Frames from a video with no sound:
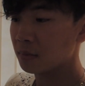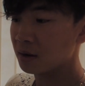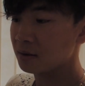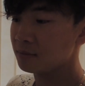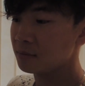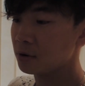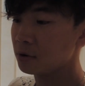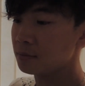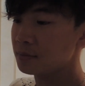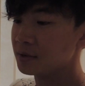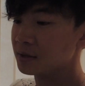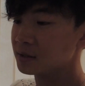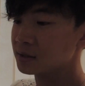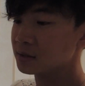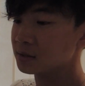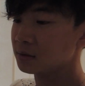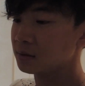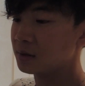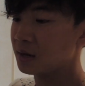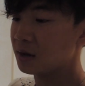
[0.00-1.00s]
my Mobius.
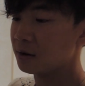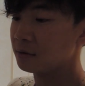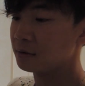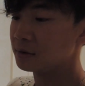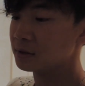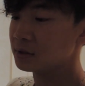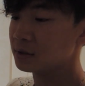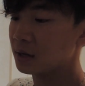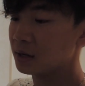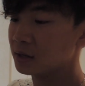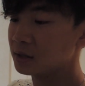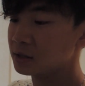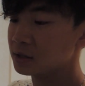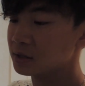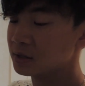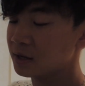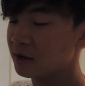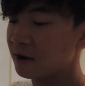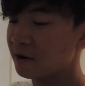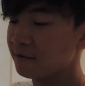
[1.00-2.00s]
So now I can
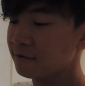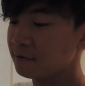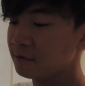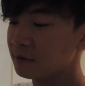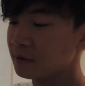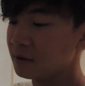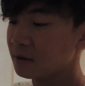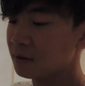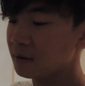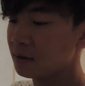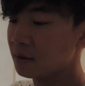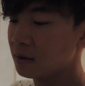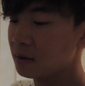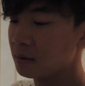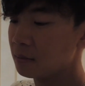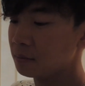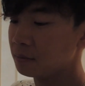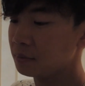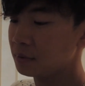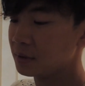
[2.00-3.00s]
just carefully
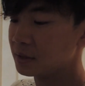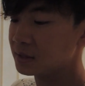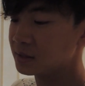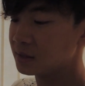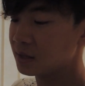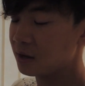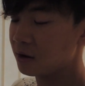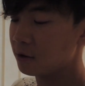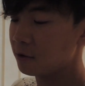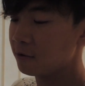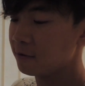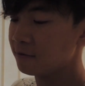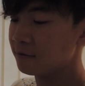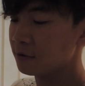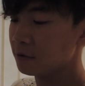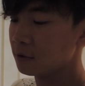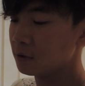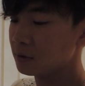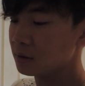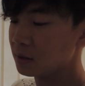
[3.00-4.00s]
place that
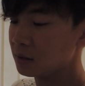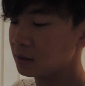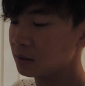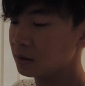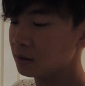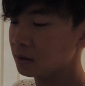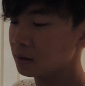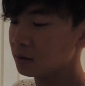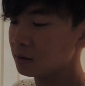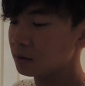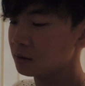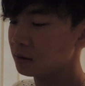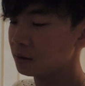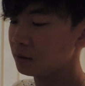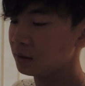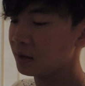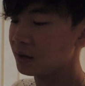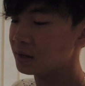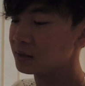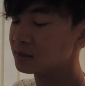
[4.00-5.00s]
over the
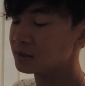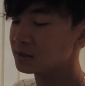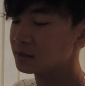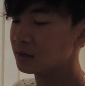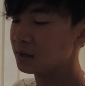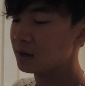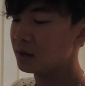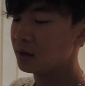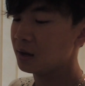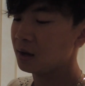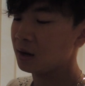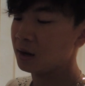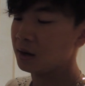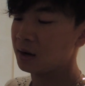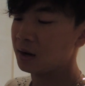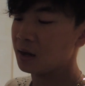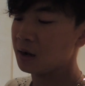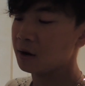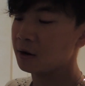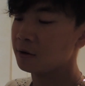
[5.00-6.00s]
lens,
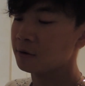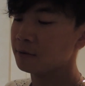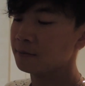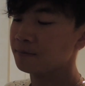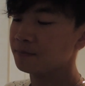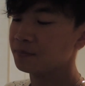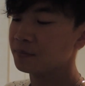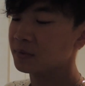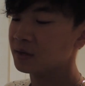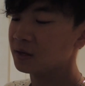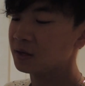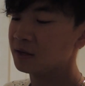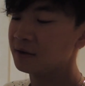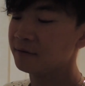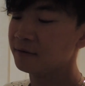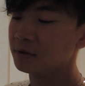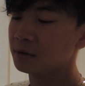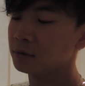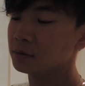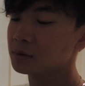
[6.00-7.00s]
and now,
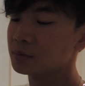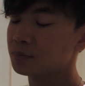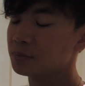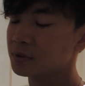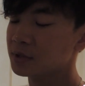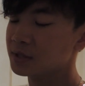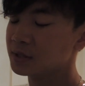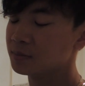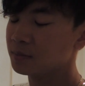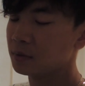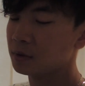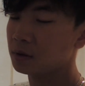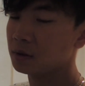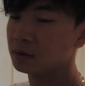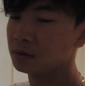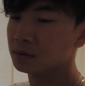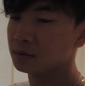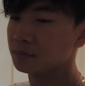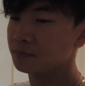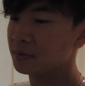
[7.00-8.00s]
even though it's pretty
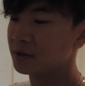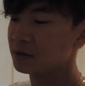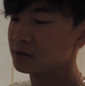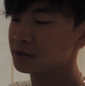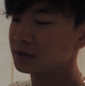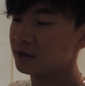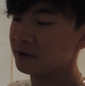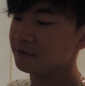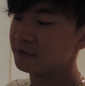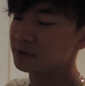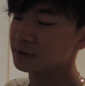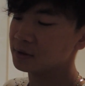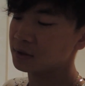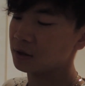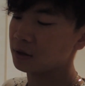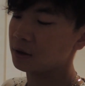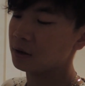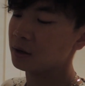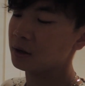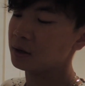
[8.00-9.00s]
small, better safe than
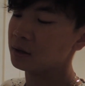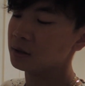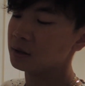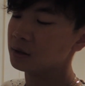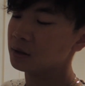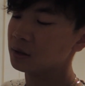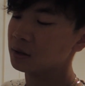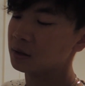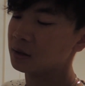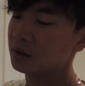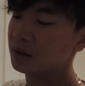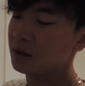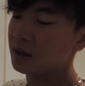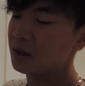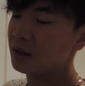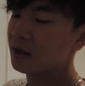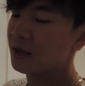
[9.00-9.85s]
sorry, you can